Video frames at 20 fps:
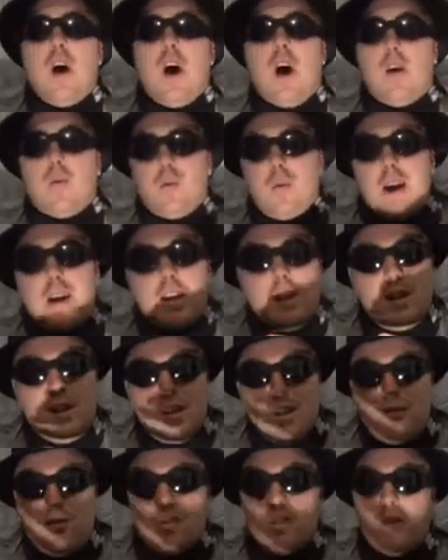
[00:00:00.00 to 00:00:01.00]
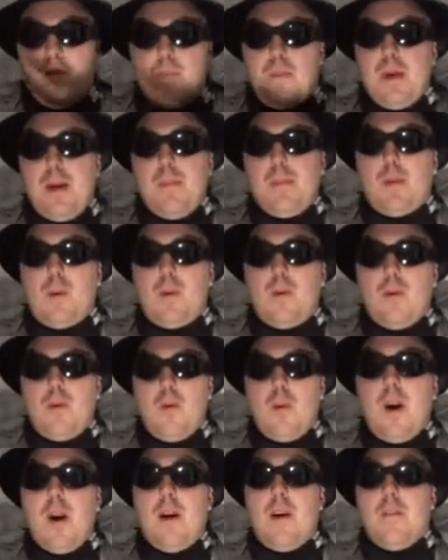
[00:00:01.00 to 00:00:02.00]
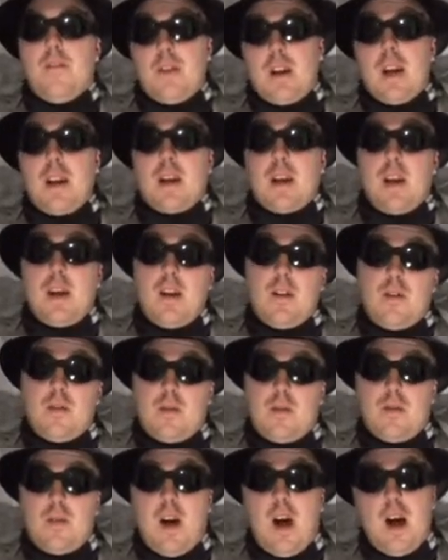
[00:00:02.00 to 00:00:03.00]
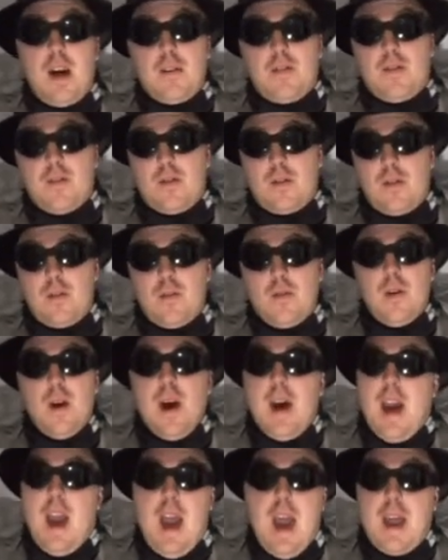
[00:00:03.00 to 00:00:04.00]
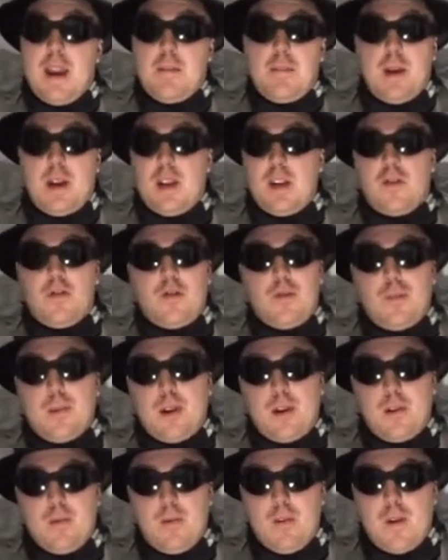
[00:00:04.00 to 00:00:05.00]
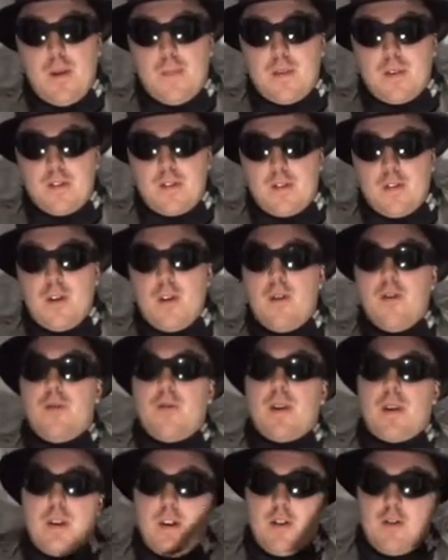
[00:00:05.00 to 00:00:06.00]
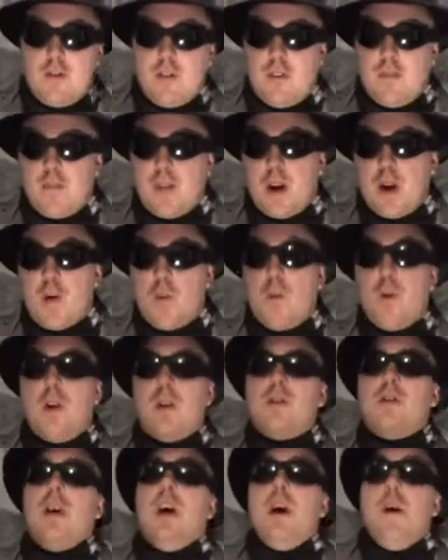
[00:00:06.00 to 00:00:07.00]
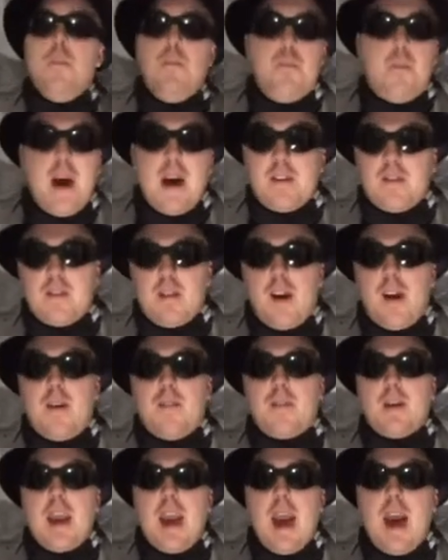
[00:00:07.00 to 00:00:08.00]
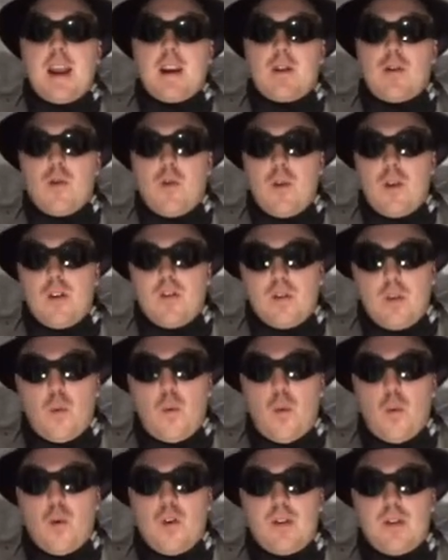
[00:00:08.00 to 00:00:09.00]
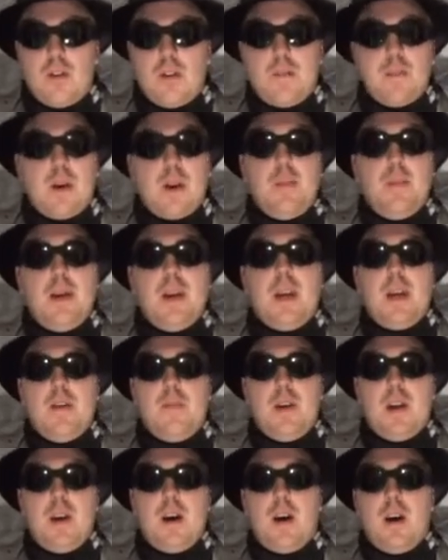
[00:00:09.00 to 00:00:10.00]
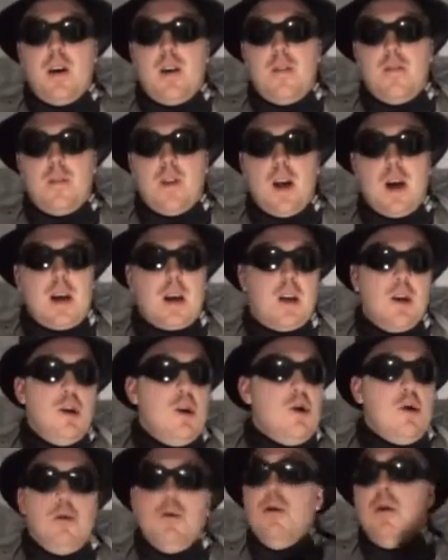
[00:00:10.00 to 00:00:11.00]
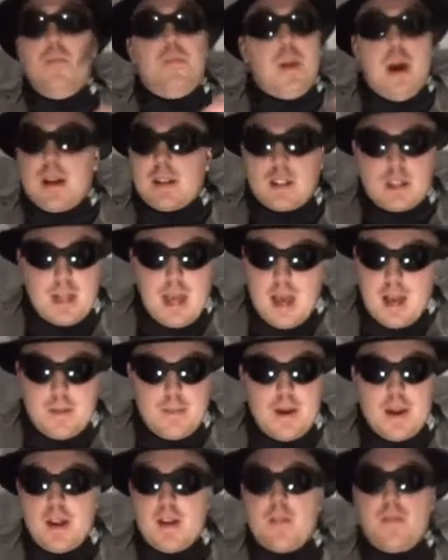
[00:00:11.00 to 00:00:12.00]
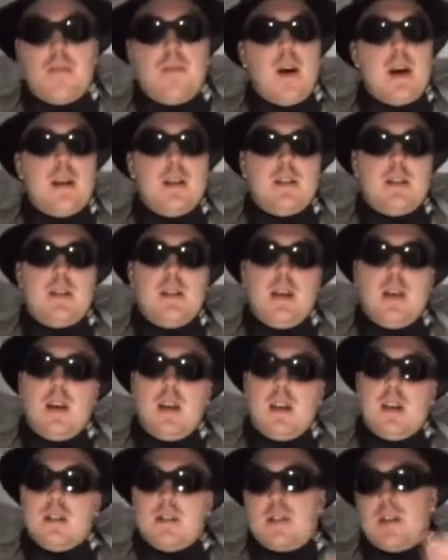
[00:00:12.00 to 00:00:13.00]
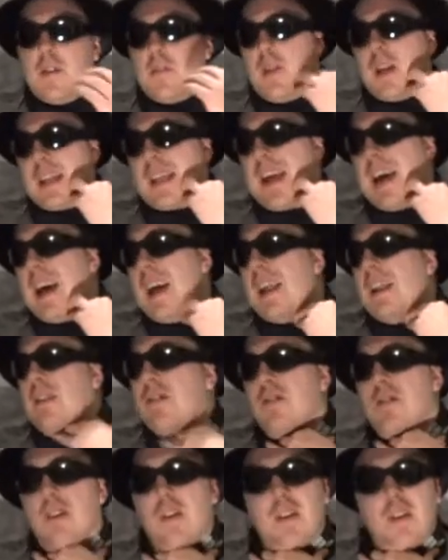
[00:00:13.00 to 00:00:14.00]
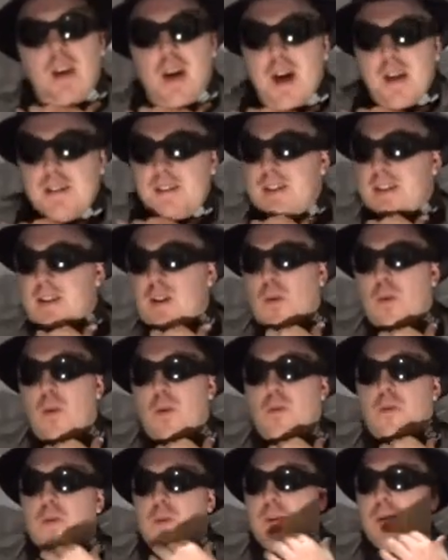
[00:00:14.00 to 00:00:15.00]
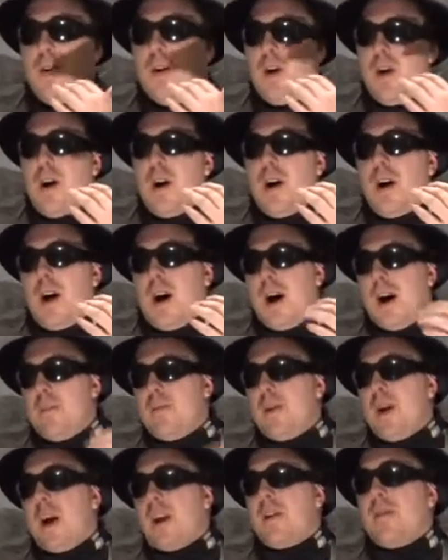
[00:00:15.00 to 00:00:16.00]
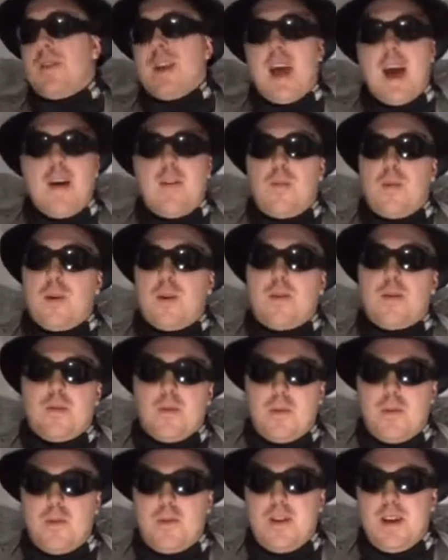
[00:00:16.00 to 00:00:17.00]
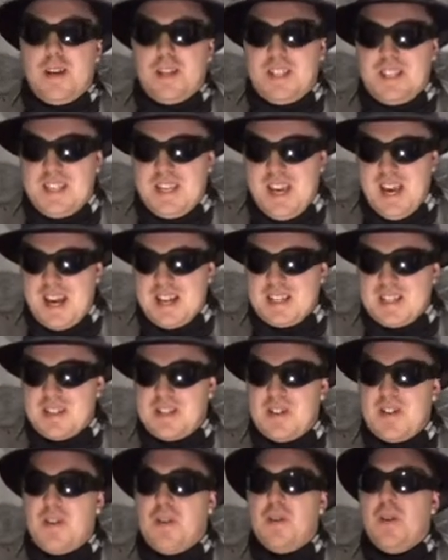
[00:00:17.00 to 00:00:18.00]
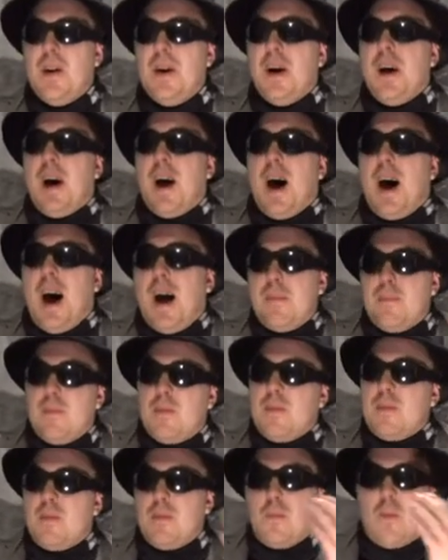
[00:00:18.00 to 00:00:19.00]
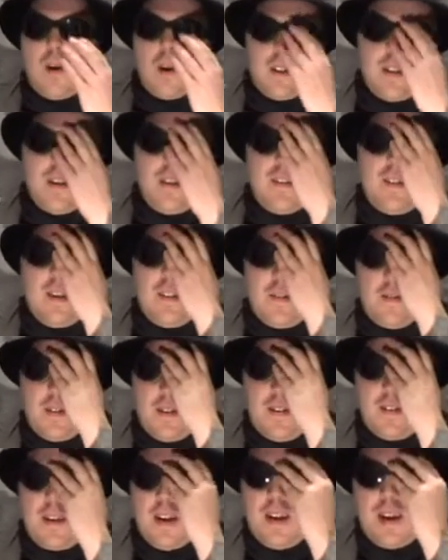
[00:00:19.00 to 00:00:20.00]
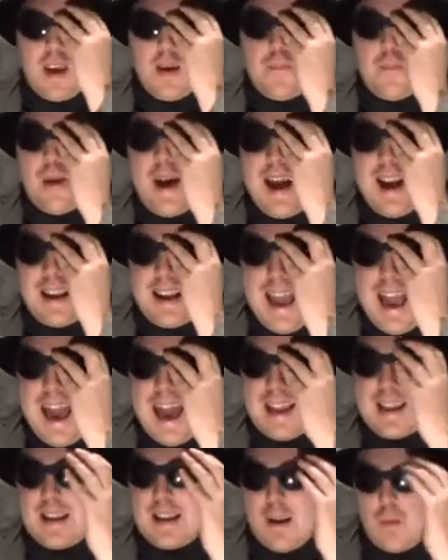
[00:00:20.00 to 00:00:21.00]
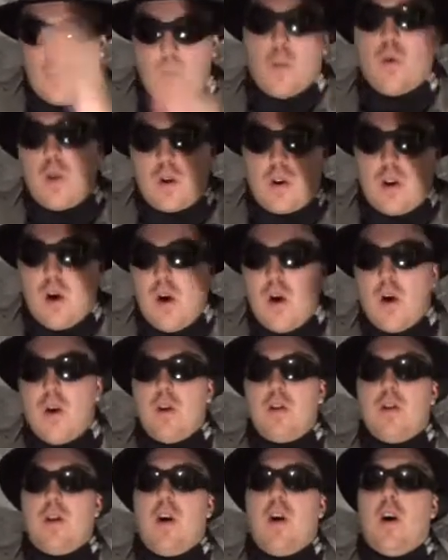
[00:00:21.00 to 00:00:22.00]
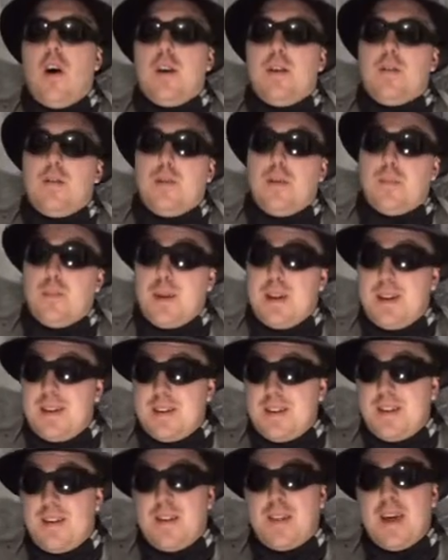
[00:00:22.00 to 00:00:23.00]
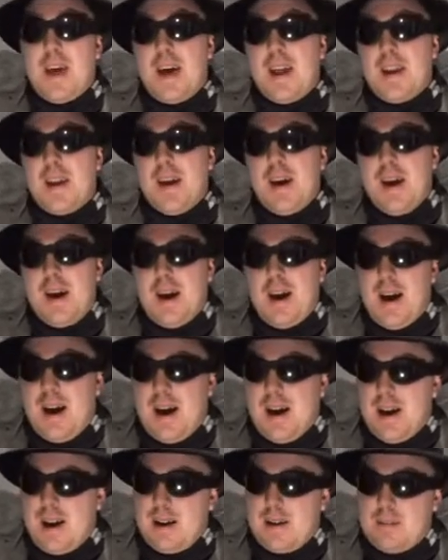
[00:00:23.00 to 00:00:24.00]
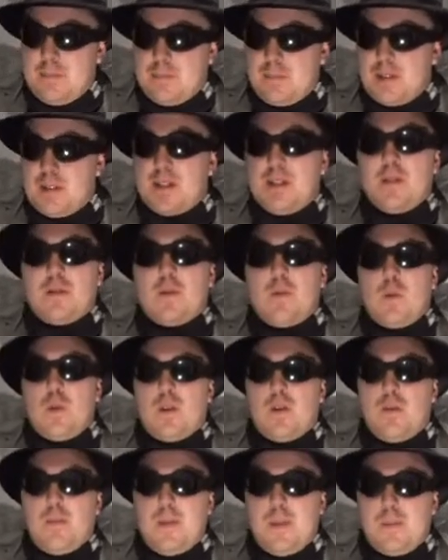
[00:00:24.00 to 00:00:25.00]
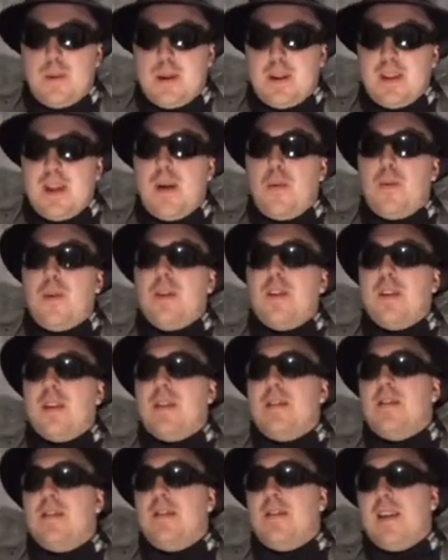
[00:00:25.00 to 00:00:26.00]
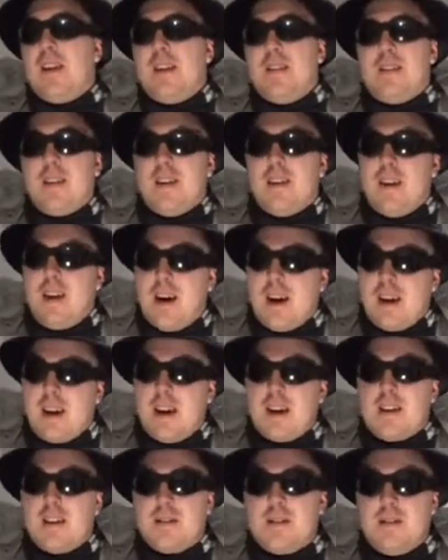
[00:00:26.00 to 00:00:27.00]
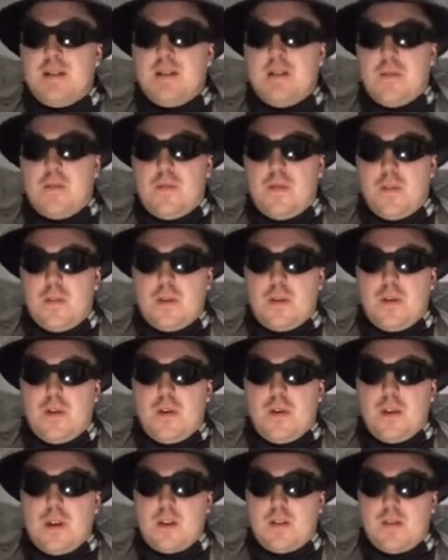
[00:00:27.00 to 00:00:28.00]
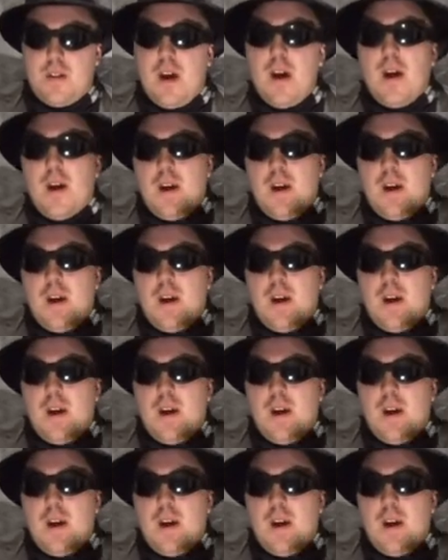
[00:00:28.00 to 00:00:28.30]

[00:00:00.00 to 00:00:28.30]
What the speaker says: recognition of people who have dedicated their lives to animated superhero episodes, recognition of their works, best of categories, awards I'm gonna be giving of, like, the best animated fight scene and stuff like that, and there's a lot to go over. I'm not even halfway through this yet, so one of these days I'm just going to get back at it and work hard onto it, but until then, I'm still going to be bought. That one, let's just say it's on a hiatus until further notice.